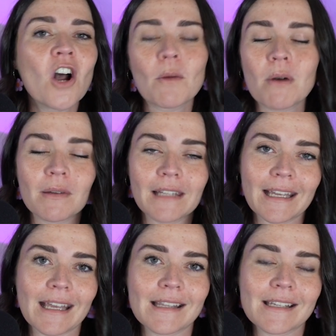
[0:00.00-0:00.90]
I'll pop a
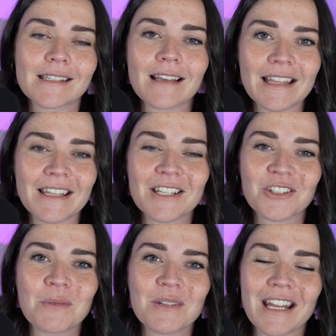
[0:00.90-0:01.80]
link inside the
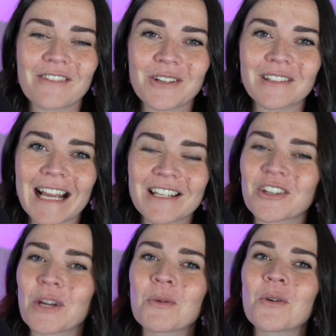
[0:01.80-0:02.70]
description if you would like to
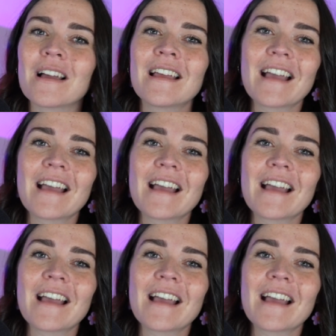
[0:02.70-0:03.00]
know more.